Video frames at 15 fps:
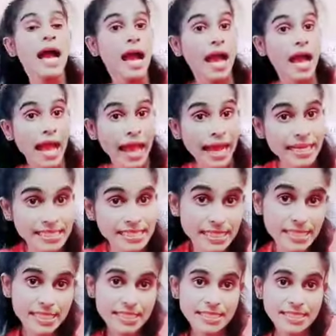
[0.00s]

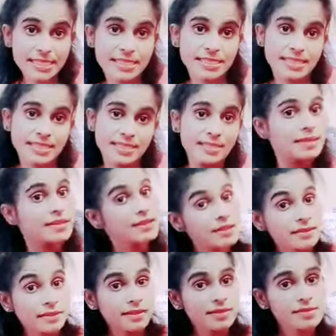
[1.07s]
accidents.
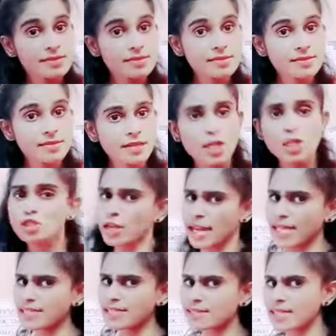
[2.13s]
Yes, so
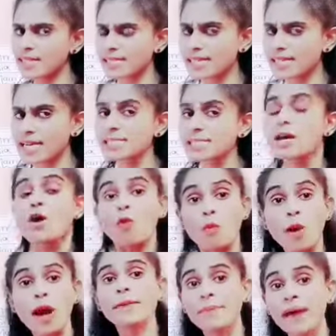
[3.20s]
let's discuss one
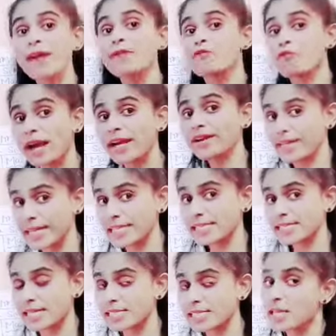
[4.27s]
by one
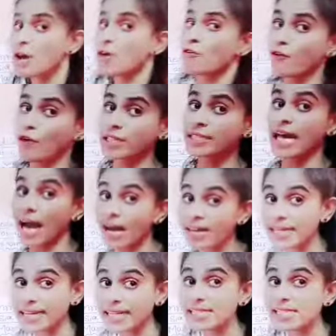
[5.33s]
reasons for the
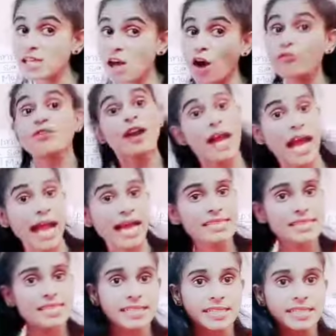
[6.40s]
occurrence of
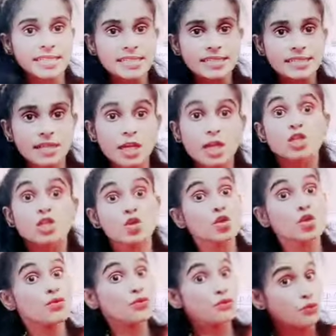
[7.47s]
accidents. So the
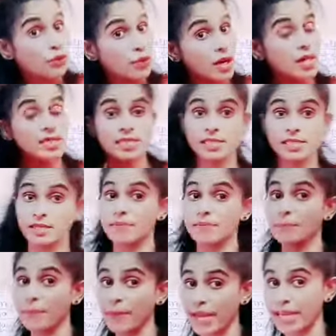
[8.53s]
first
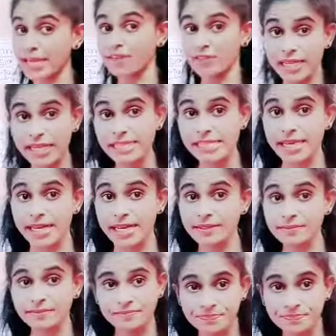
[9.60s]
main reason,